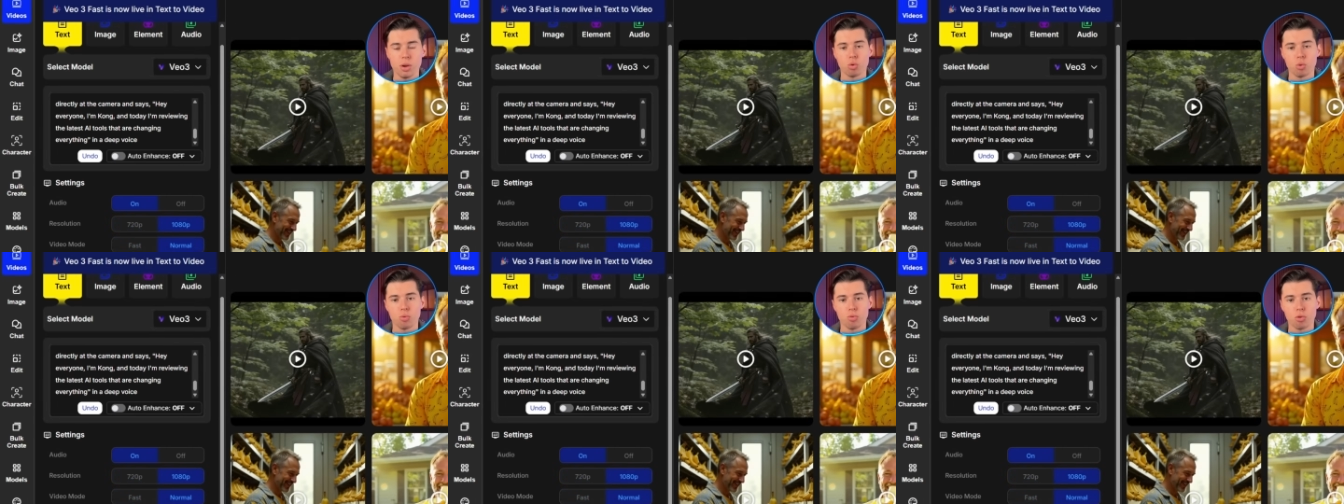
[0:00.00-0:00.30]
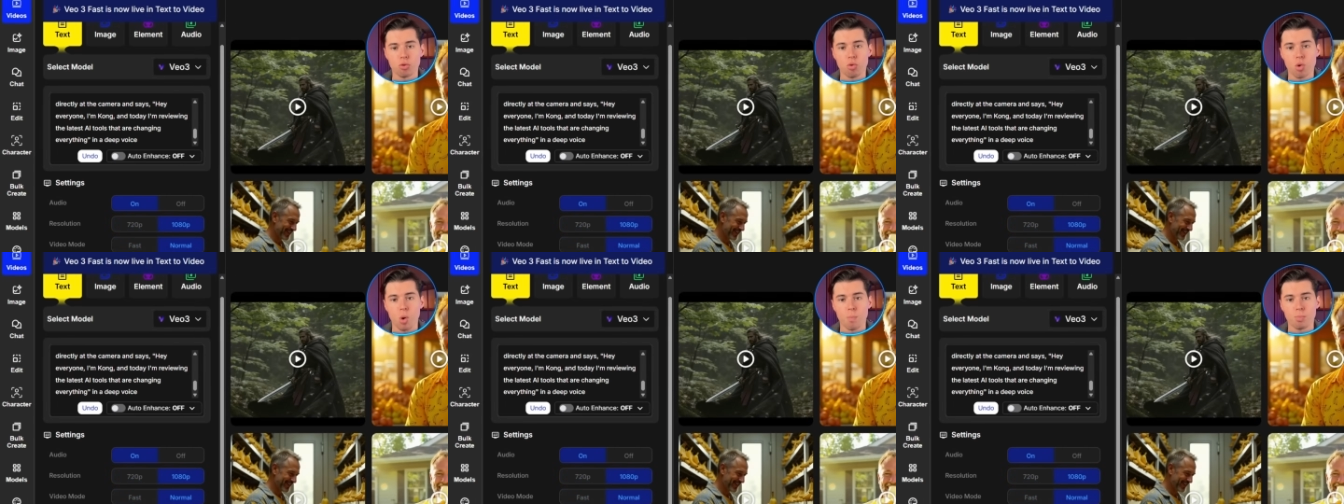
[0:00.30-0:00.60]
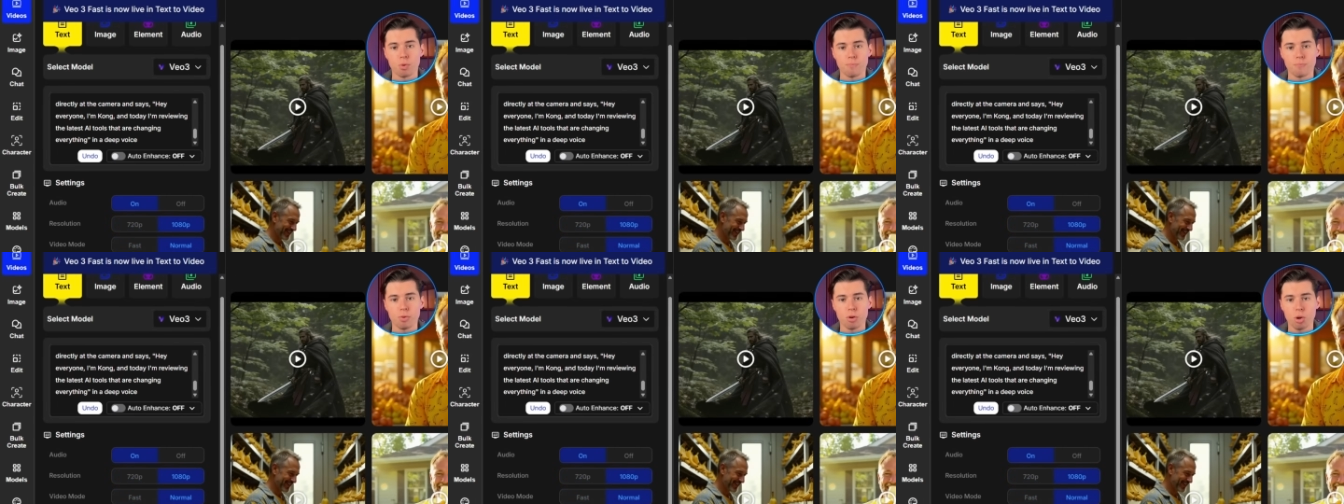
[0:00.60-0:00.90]
choose the
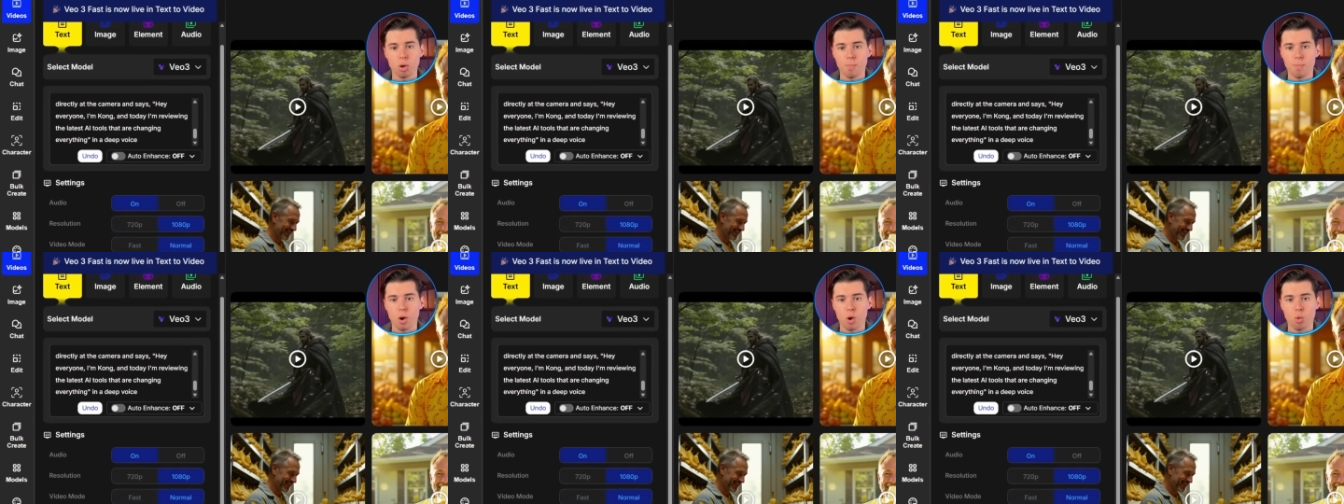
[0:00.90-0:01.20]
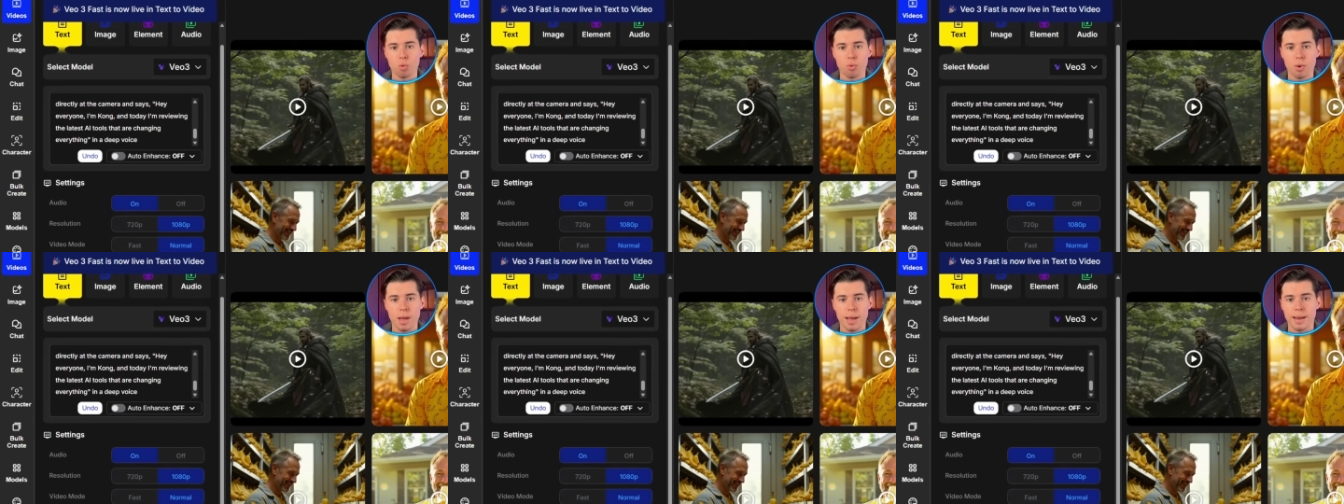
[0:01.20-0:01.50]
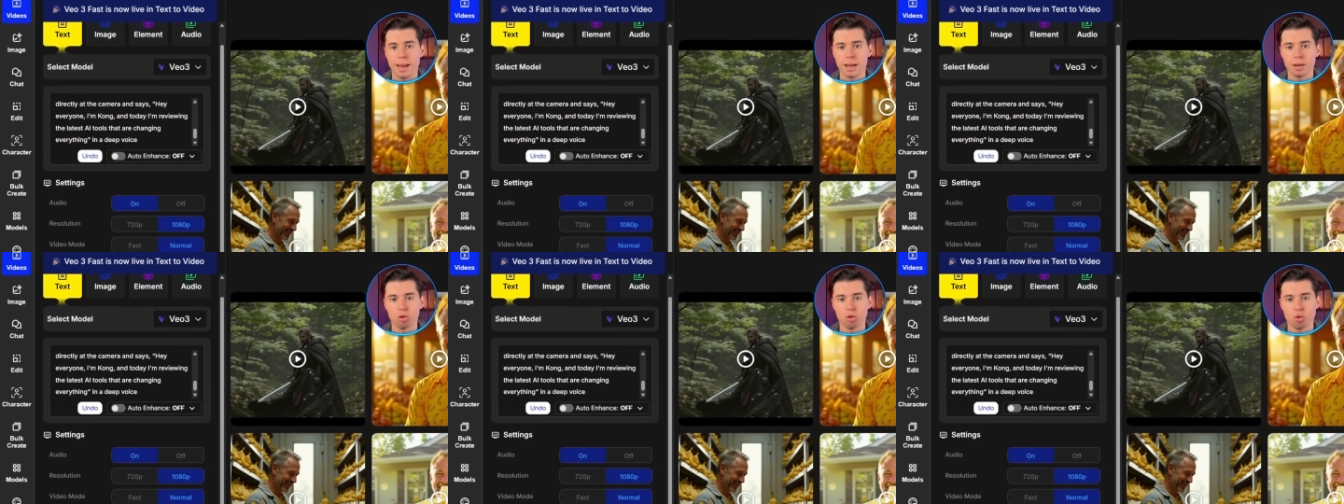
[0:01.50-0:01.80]
normal video mode,
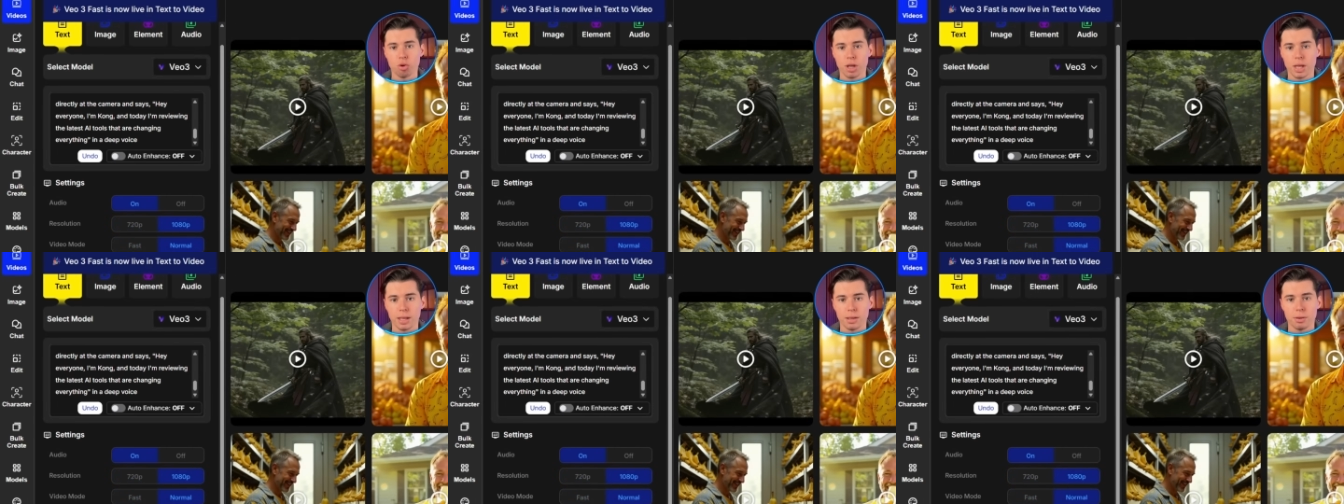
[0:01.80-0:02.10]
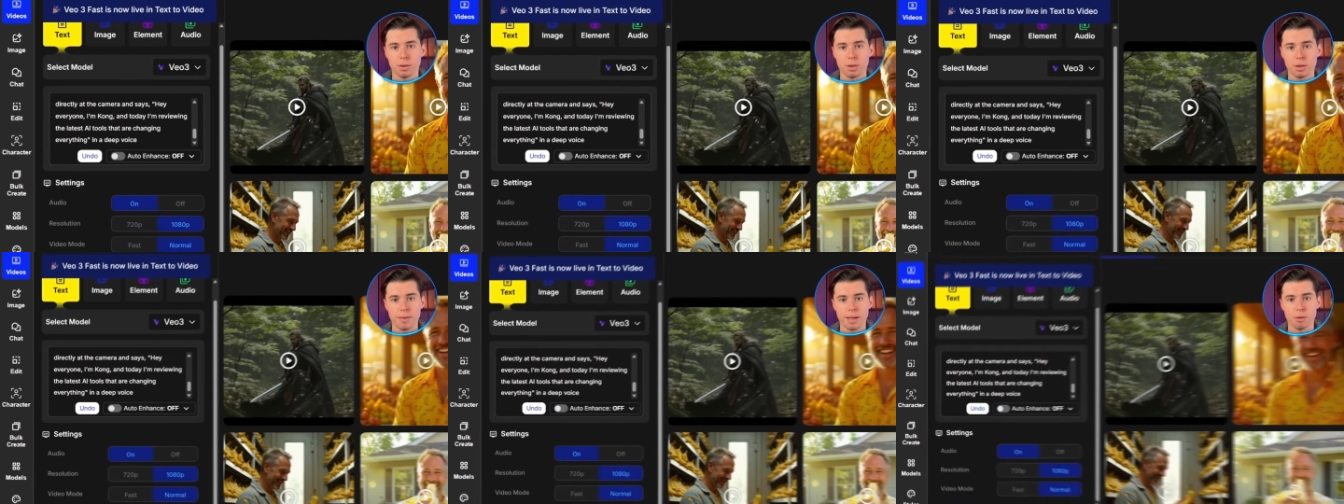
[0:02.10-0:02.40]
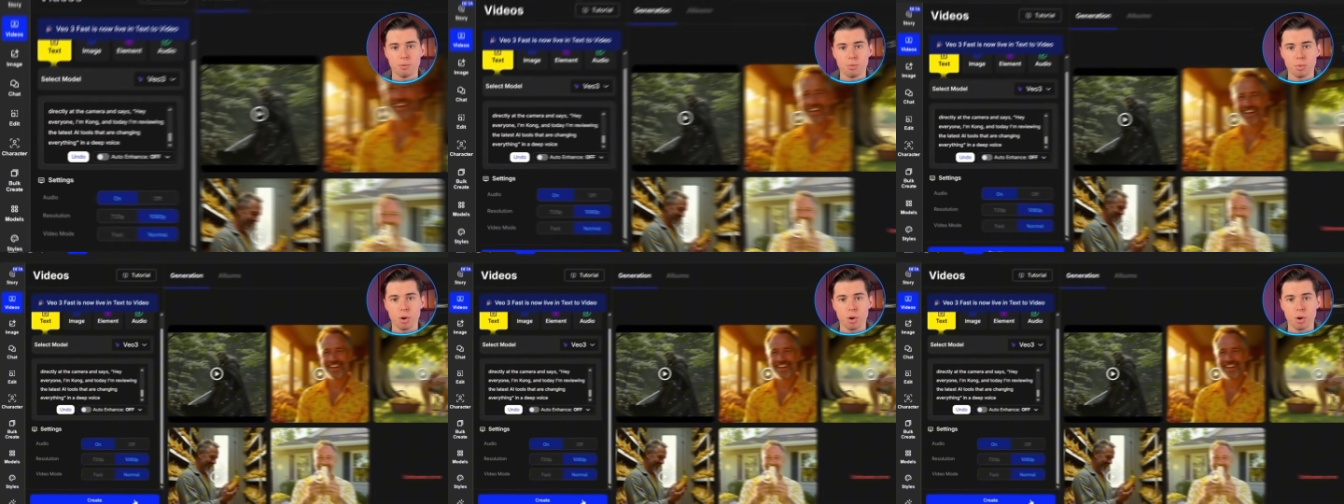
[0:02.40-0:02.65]
and hit create, and that's